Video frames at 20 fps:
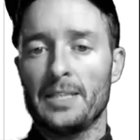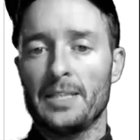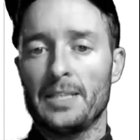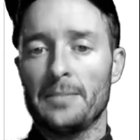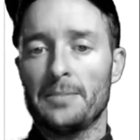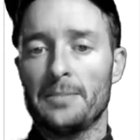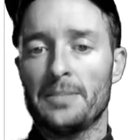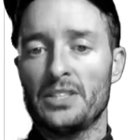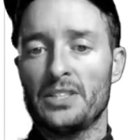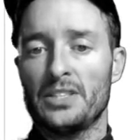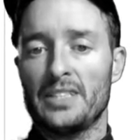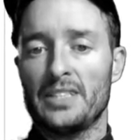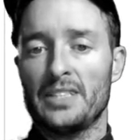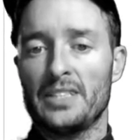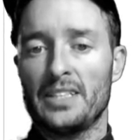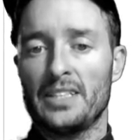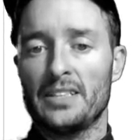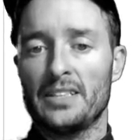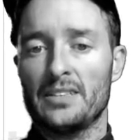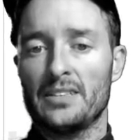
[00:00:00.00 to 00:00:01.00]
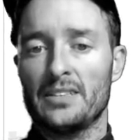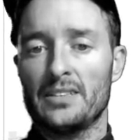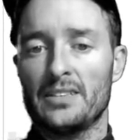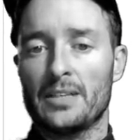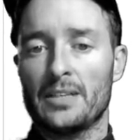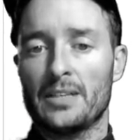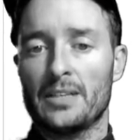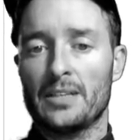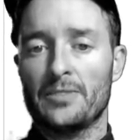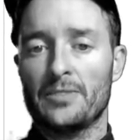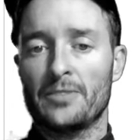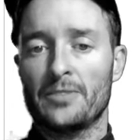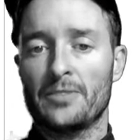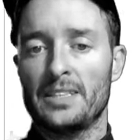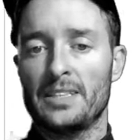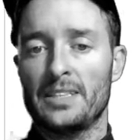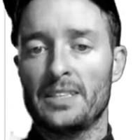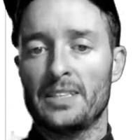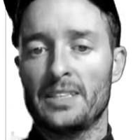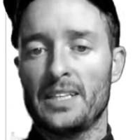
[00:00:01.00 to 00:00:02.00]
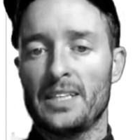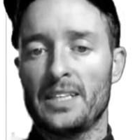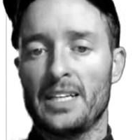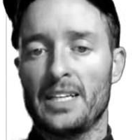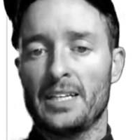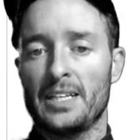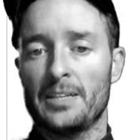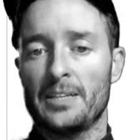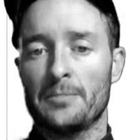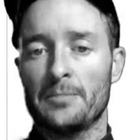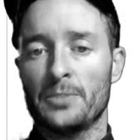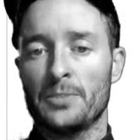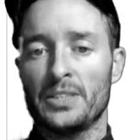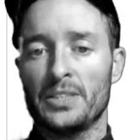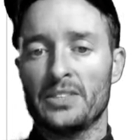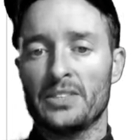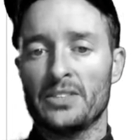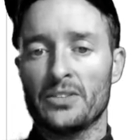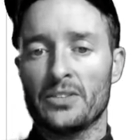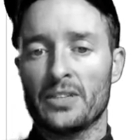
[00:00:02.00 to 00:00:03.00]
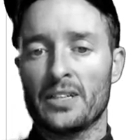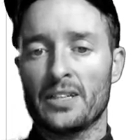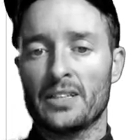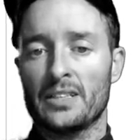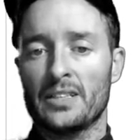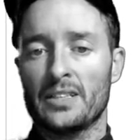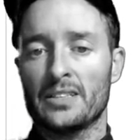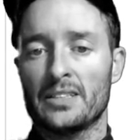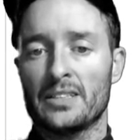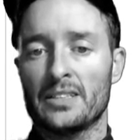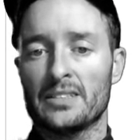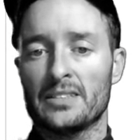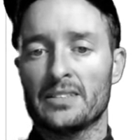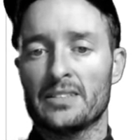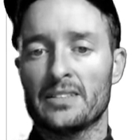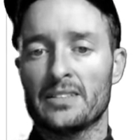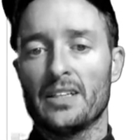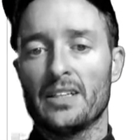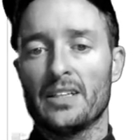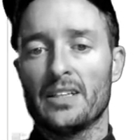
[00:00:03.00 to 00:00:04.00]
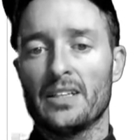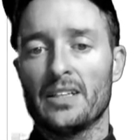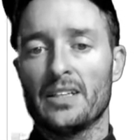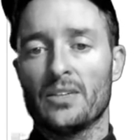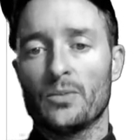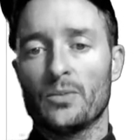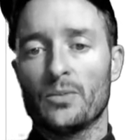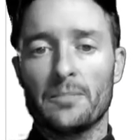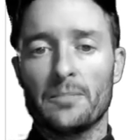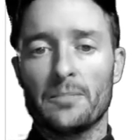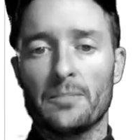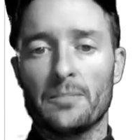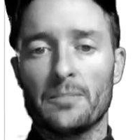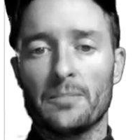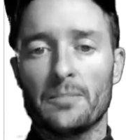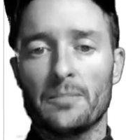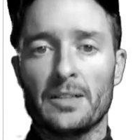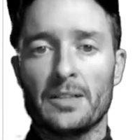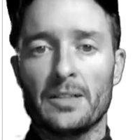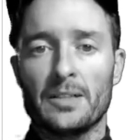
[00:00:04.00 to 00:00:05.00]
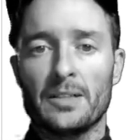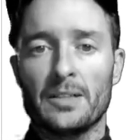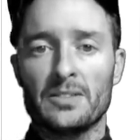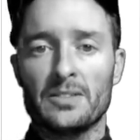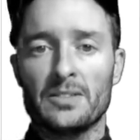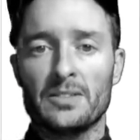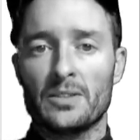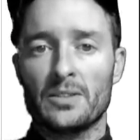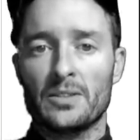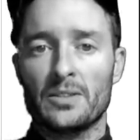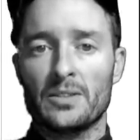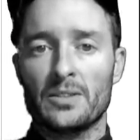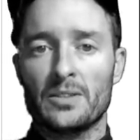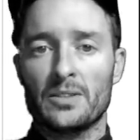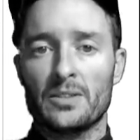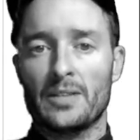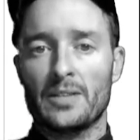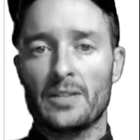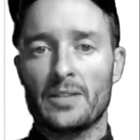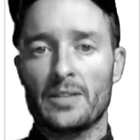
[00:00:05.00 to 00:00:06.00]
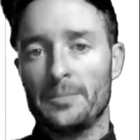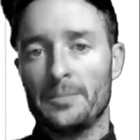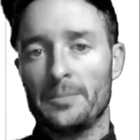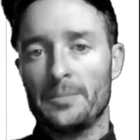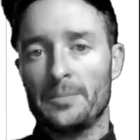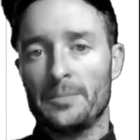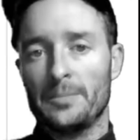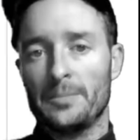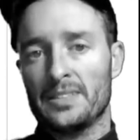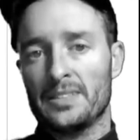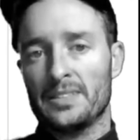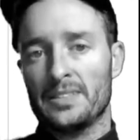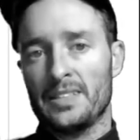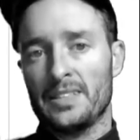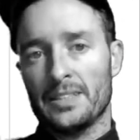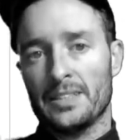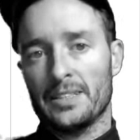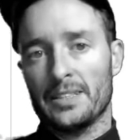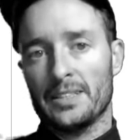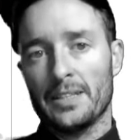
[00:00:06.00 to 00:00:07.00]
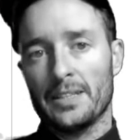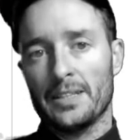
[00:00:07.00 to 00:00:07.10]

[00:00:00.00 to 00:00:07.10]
images here, Tom Friedman and Mauricio Catalan's work, but I'll start with Tom Friedman's here.